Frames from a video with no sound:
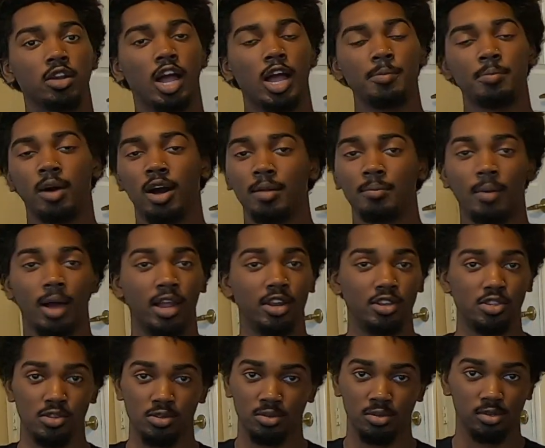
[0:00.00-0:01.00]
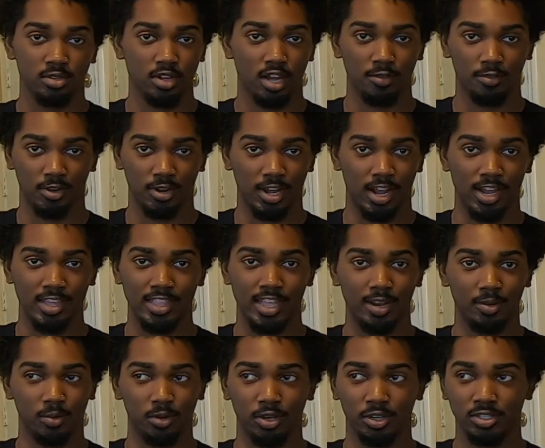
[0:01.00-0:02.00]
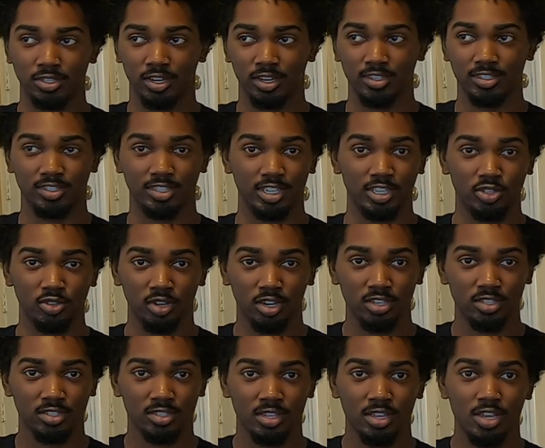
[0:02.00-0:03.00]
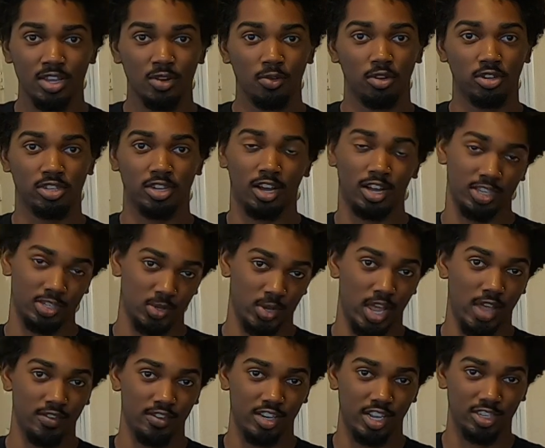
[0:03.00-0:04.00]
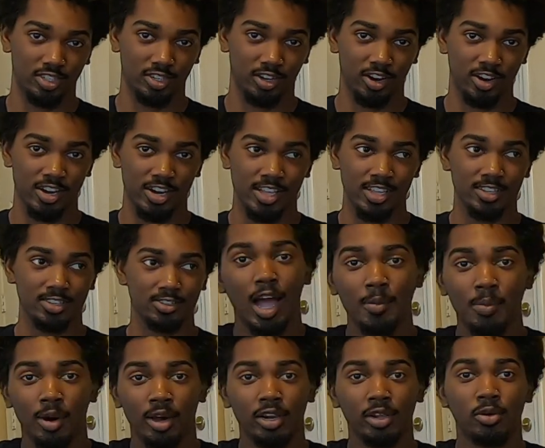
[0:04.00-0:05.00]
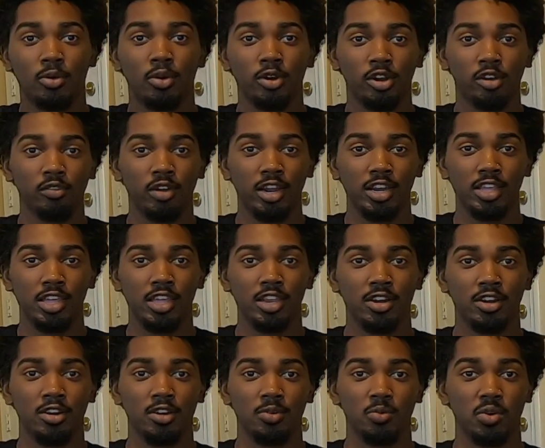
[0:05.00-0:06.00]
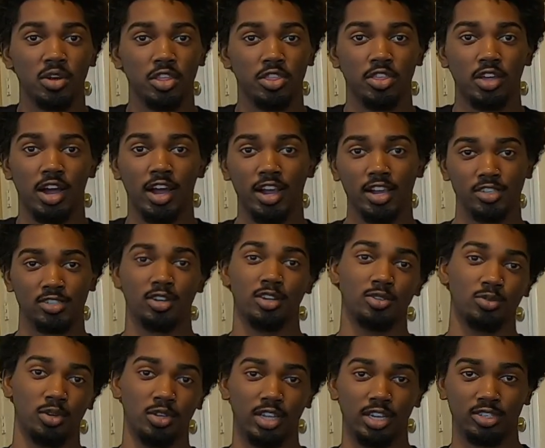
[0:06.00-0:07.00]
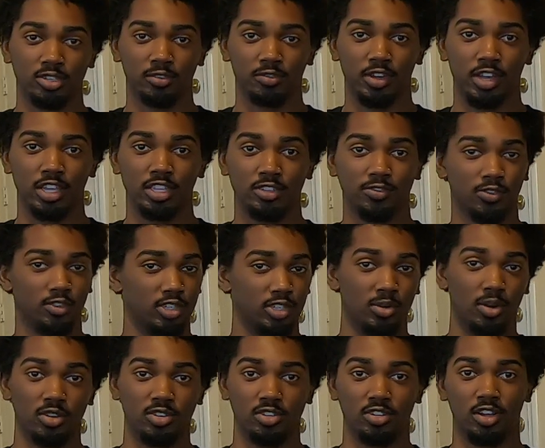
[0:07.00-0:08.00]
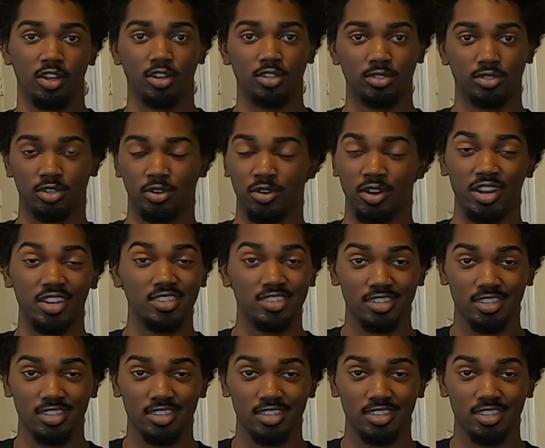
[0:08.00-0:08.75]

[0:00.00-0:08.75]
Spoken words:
I bought mine used off a guy that works on Centras, which also have an SR in it. I bought a coil radiator with ISR dual electric fans for $200, crazy